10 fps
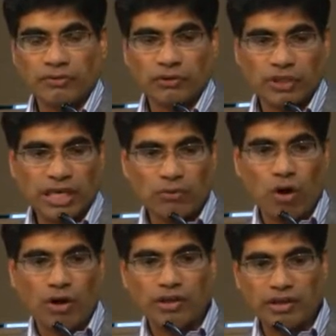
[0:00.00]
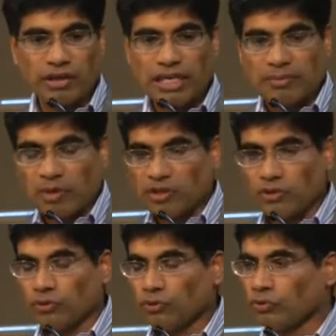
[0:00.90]
If you say I walk in the light, but
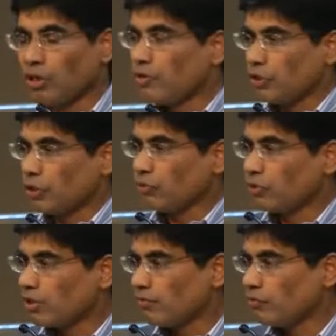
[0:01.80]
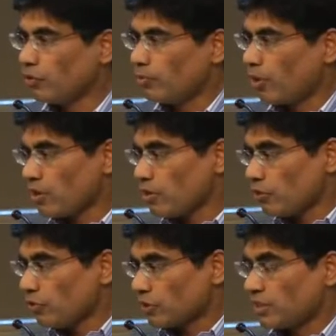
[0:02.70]
you don't love your brother,
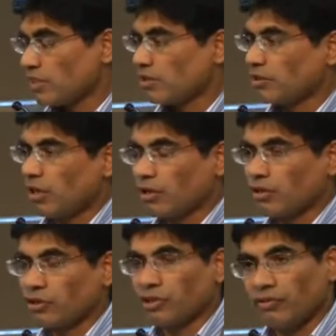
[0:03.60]
you're still in darkness.